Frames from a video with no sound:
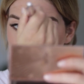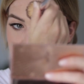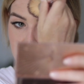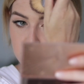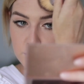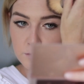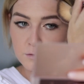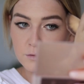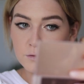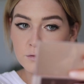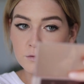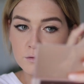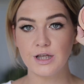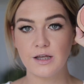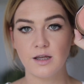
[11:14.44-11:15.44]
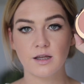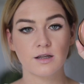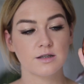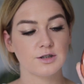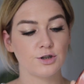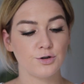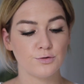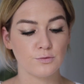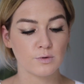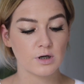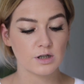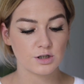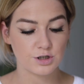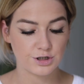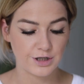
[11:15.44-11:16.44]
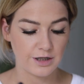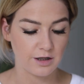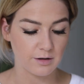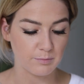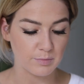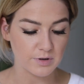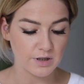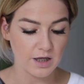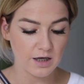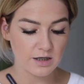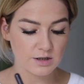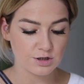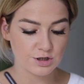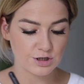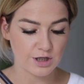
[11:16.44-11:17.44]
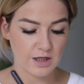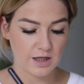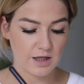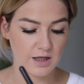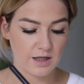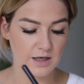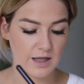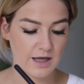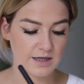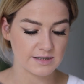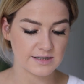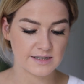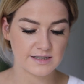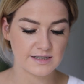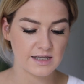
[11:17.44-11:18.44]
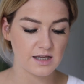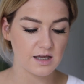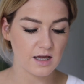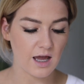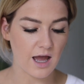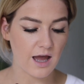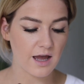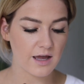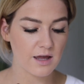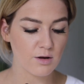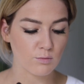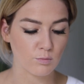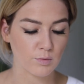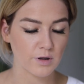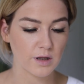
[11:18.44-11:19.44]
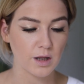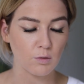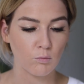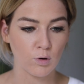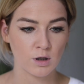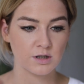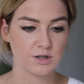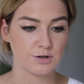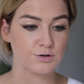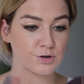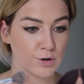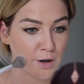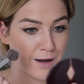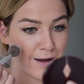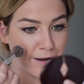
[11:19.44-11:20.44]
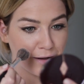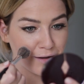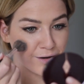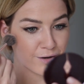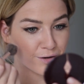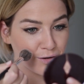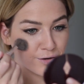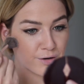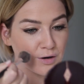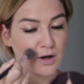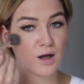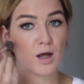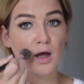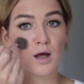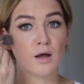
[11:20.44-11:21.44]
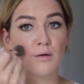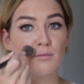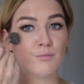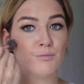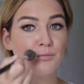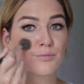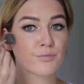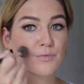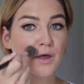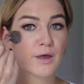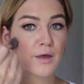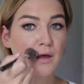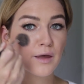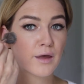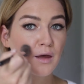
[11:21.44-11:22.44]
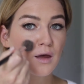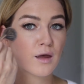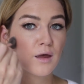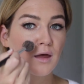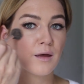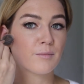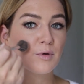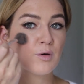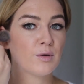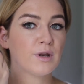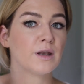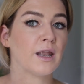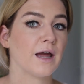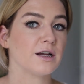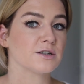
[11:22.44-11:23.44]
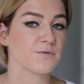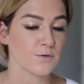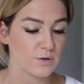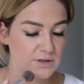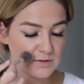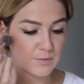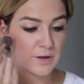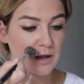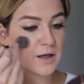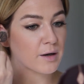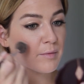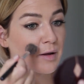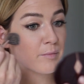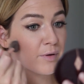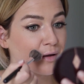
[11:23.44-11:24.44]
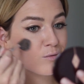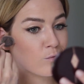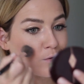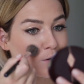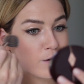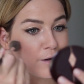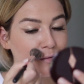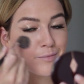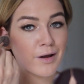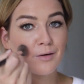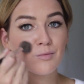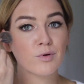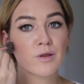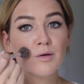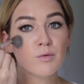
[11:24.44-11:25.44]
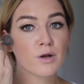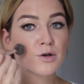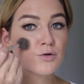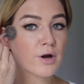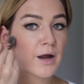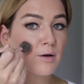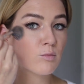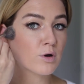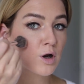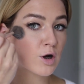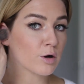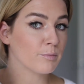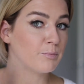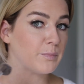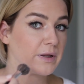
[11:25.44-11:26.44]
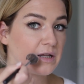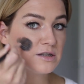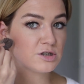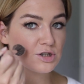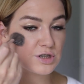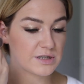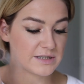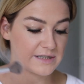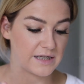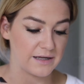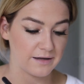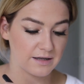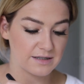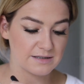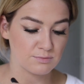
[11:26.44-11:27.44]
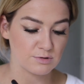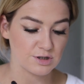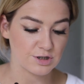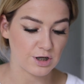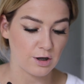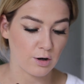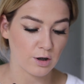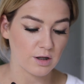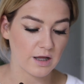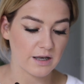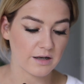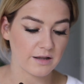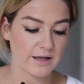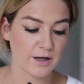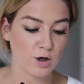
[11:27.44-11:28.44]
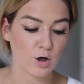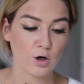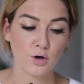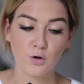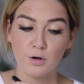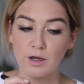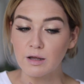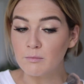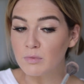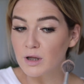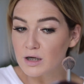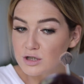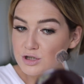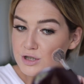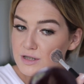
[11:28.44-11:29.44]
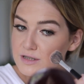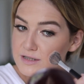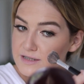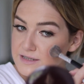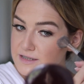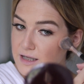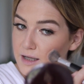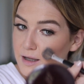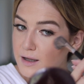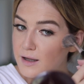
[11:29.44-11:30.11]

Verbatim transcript: This is her cheek to chic blush in Ecstasy. I really want to try her, um, I'm going to Nashville this weekend. I might pick one up. I really want to try one of her beach sticks, which are kind of like her cream blushes.